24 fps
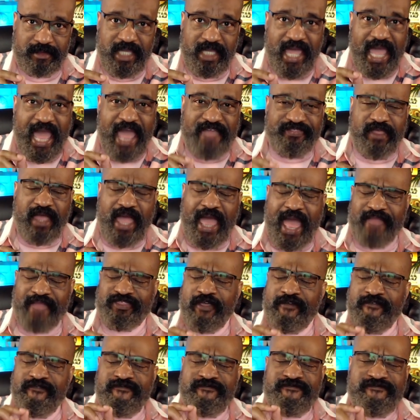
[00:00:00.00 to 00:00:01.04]
At
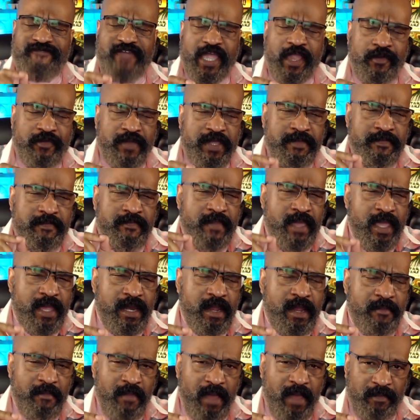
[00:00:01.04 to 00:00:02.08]
the very
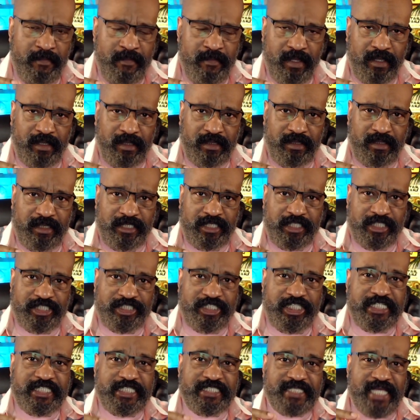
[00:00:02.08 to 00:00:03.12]
minimum,
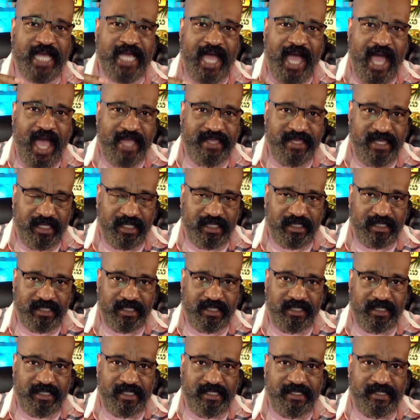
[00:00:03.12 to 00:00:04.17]
she is eyeing
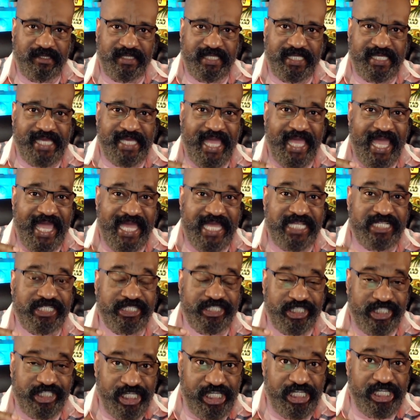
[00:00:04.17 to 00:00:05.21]
the
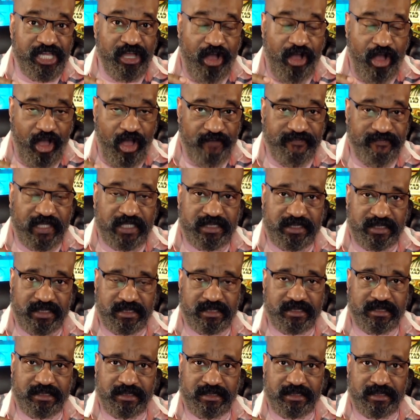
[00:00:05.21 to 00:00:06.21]
AG office.